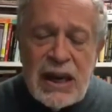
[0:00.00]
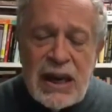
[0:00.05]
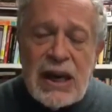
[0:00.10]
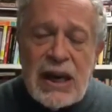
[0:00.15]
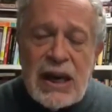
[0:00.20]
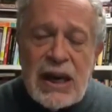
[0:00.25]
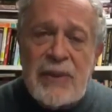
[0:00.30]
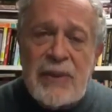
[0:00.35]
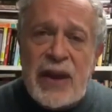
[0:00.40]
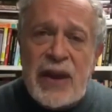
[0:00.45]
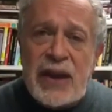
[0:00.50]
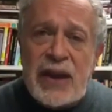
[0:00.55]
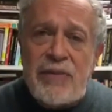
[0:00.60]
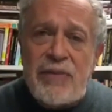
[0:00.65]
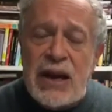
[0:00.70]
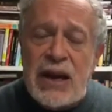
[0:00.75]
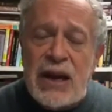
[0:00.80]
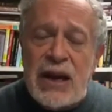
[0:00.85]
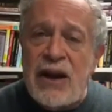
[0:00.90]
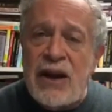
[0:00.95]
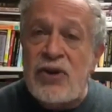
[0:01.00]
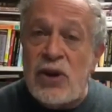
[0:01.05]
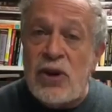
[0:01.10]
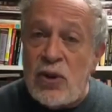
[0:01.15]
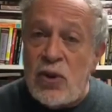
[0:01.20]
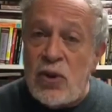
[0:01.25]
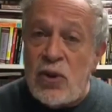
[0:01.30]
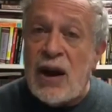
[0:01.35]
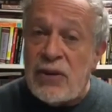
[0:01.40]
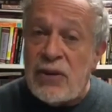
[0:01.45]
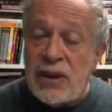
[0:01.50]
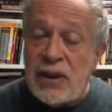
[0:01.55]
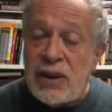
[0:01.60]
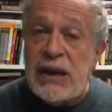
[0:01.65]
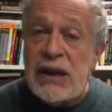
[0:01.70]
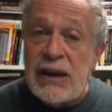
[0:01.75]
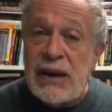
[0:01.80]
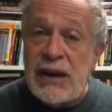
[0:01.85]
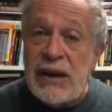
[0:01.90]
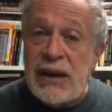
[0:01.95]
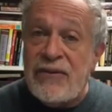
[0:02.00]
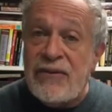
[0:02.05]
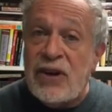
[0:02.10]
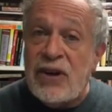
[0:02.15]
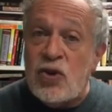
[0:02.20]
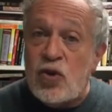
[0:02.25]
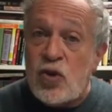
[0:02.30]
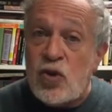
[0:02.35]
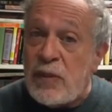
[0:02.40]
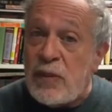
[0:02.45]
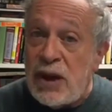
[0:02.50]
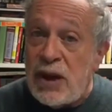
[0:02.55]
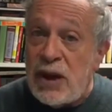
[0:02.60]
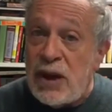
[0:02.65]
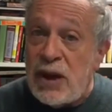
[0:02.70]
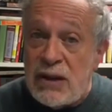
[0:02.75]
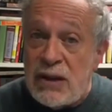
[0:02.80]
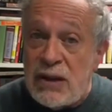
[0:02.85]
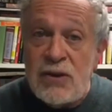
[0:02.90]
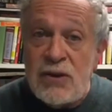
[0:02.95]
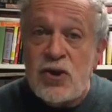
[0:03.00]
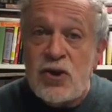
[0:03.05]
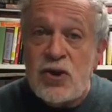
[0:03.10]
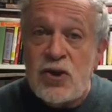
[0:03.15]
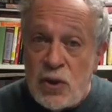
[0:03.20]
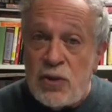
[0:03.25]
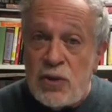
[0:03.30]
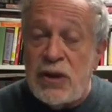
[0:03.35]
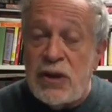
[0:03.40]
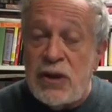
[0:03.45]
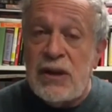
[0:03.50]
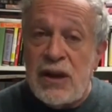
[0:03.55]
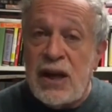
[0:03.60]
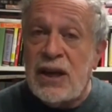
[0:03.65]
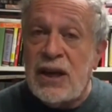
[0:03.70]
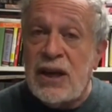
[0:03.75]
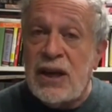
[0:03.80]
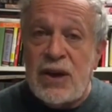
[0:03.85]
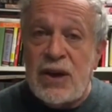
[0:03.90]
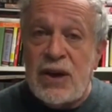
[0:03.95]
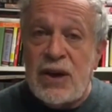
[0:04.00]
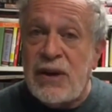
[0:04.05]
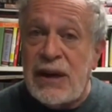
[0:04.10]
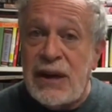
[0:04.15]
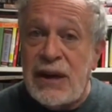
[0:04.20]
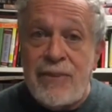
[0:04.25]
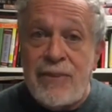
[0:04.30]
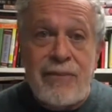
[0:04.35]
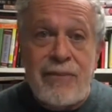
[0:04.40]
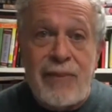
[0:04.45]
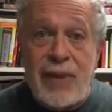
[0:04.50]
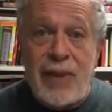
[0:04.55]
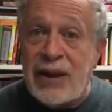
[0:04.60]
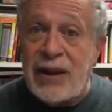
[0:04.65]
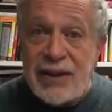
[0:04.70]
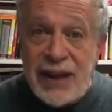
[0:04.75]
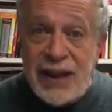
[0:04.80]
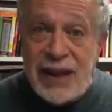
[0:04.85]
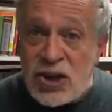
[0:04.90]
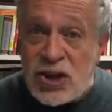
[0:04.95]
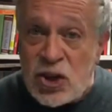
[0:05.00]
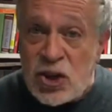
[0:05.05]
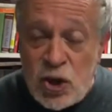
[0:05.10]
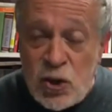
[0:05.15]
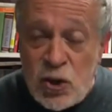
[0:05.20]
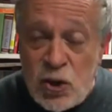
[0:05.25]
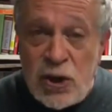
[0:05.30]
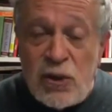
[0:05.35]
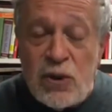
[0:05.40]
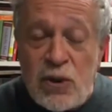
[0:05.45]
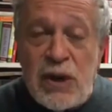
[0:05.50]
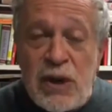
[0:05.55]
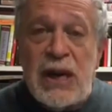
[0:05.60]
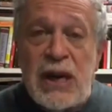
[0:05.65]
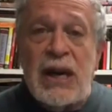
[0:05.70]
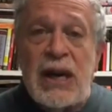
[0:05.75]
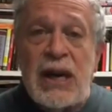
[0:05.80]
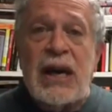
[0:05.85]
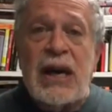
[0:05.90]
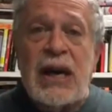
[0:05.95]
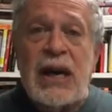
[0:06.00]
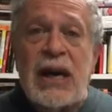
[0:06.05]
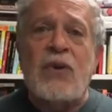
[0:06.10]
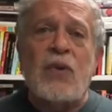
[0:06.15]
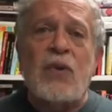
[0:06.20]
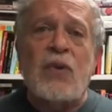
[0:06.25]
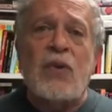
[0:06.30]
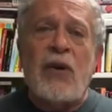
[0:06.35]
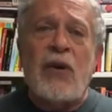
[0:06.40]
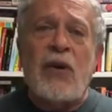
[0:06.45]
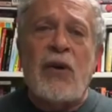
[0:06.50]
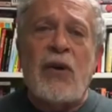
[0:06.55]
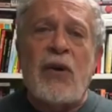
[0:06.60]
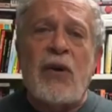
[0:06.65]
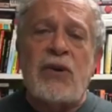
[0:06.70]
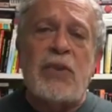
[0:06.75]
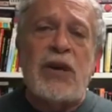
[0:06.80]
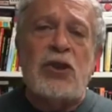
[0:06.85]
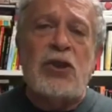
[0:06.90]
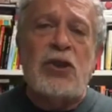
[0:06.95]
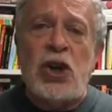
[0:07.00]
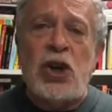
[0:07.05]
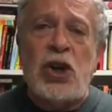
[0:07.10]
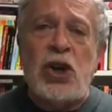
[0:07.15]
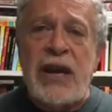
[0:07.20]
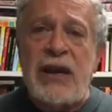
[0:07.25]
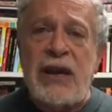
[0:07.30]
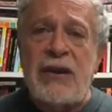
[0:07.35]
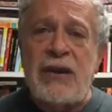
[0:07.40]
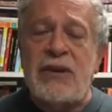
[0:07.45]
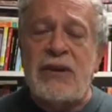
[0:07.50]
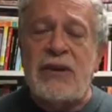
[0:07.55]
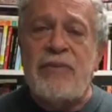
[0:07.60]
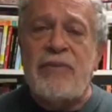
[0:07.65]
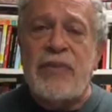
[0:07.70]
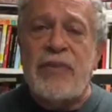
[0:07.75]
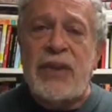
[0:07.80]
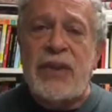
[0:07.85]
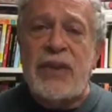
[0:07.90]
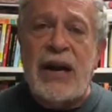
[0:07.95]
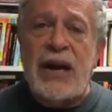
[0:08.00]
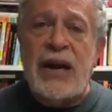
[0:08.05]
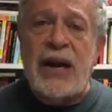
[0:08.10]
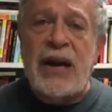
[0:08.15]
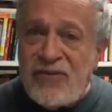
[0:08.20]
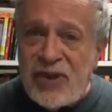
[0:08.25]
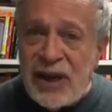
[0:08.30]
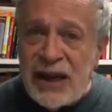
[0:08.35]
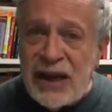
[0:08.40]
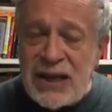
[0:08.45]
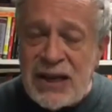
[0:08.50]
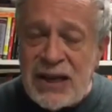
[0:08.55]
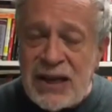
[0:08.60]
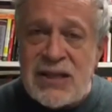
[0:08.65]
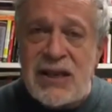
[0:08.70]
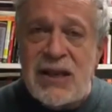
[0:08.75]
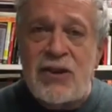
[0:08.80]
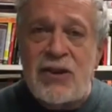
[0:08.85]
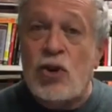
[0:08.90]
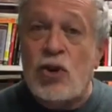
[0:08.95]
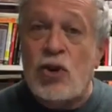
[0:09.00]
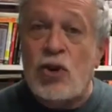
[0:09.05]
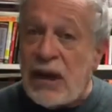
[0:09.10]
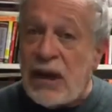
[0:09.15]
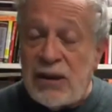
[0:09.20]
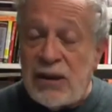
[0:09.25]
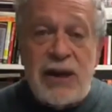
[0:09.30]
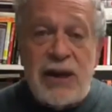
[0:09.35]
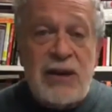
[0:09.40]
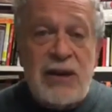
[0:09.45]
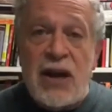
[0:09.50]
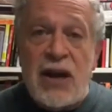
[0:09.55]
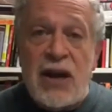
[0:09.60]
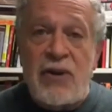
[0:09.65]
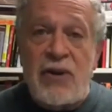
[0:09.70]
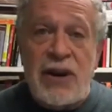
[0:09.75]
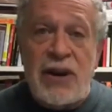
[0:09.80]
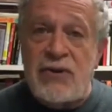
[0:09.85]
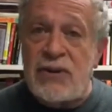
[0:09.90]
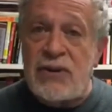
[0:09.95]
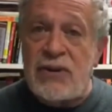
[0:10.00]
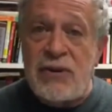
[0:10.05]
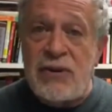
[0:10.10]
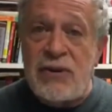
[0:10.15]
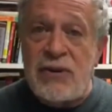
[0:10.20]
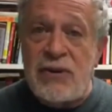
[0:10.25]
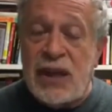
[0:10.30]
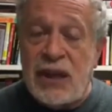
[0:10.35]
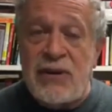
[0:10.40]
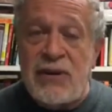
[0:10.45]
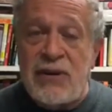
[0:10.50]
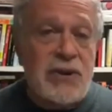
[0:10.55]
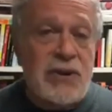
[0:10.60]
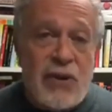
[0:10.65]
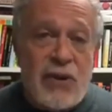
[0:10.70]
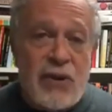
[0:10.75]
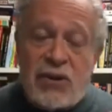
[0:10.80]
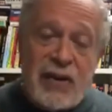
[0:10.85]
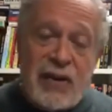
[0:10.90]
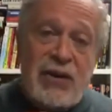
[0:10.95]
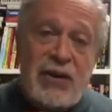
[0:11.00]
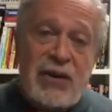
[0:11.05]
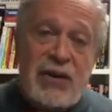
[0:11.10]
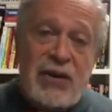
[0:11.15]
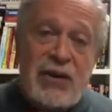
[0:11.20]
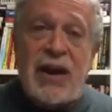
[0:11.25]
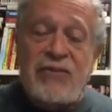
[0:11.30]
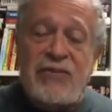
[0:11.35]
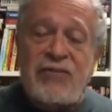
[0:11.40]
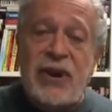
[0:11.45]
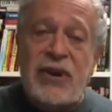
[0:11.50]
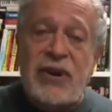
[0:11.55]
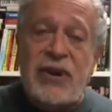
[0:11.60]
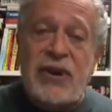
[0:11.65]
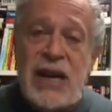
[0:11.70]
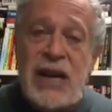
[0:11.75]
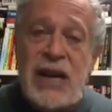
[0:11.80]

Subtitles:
And many of you out there have contributed to the documentary. My thanks to you. And we're going to be showing it on Netflix directly. It's not going to the theaters, it's going directly to Netflix.